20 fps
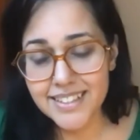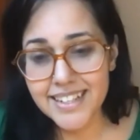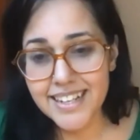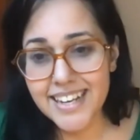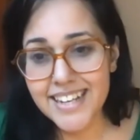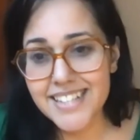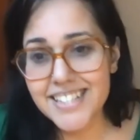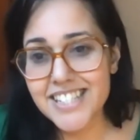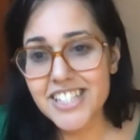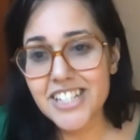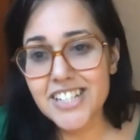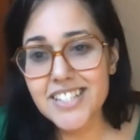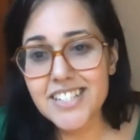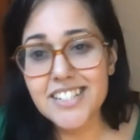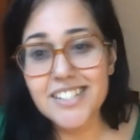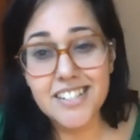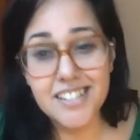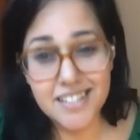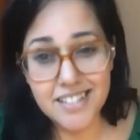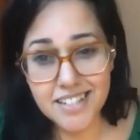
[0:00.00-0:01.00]
It's just a
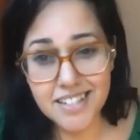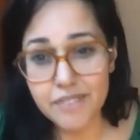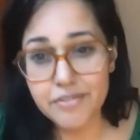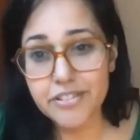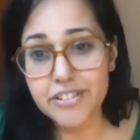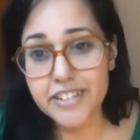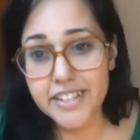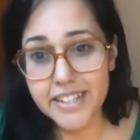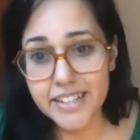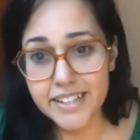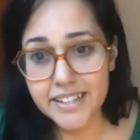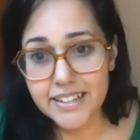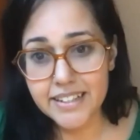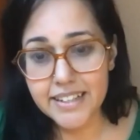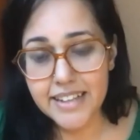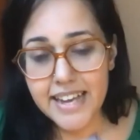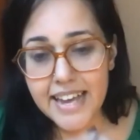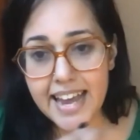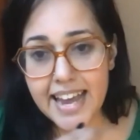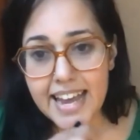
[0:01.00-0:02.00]
discovery.
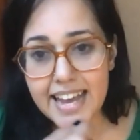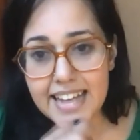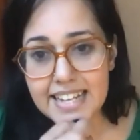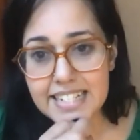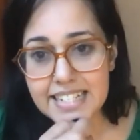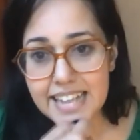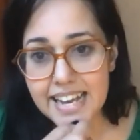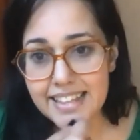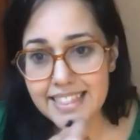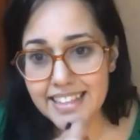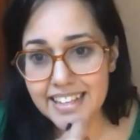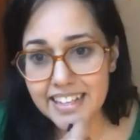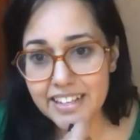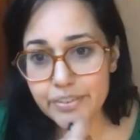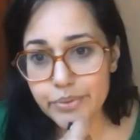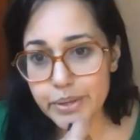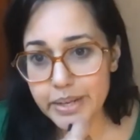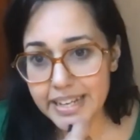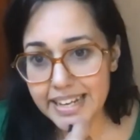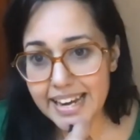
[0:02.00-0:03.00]
And I think if
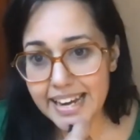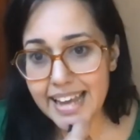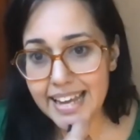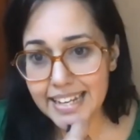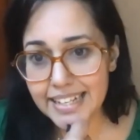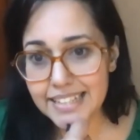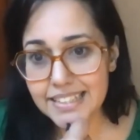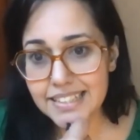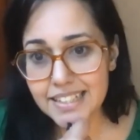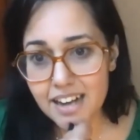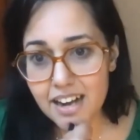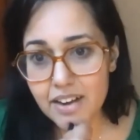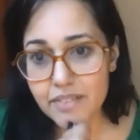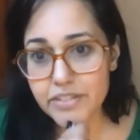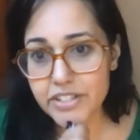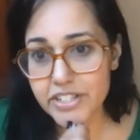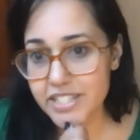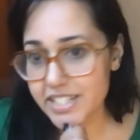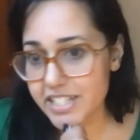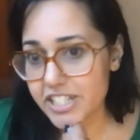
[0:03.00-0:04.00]
we can hang in the
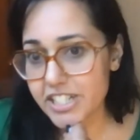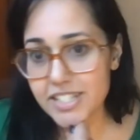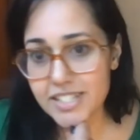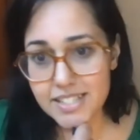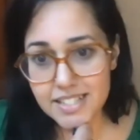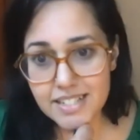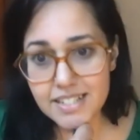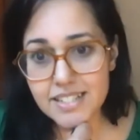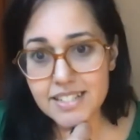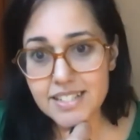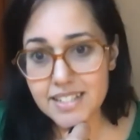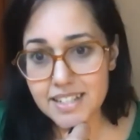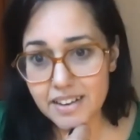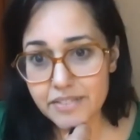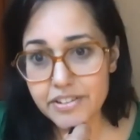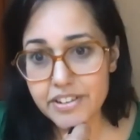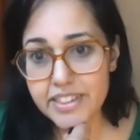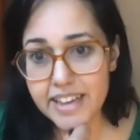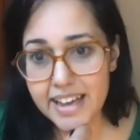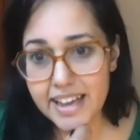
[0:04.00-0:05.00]
conversations and
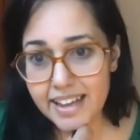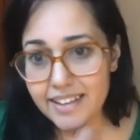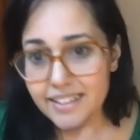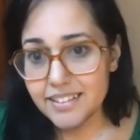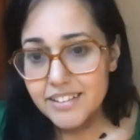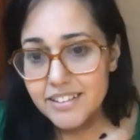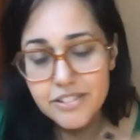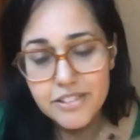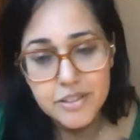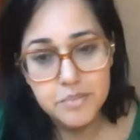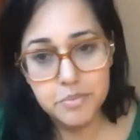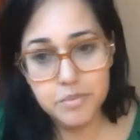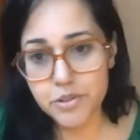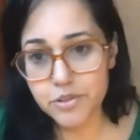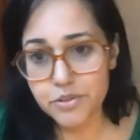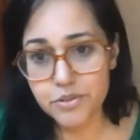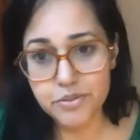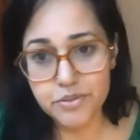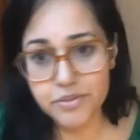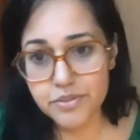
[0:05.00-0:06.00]
discover that, you can
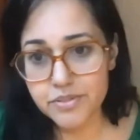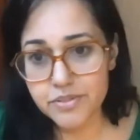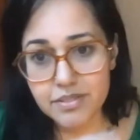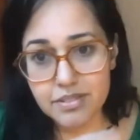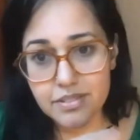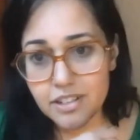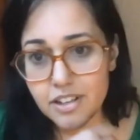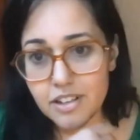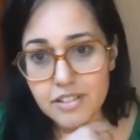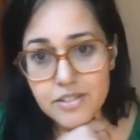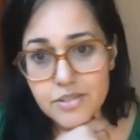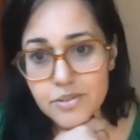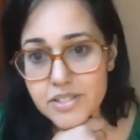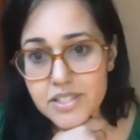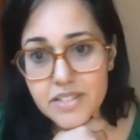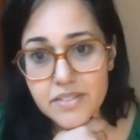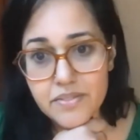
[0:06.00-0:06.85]
move all sorts of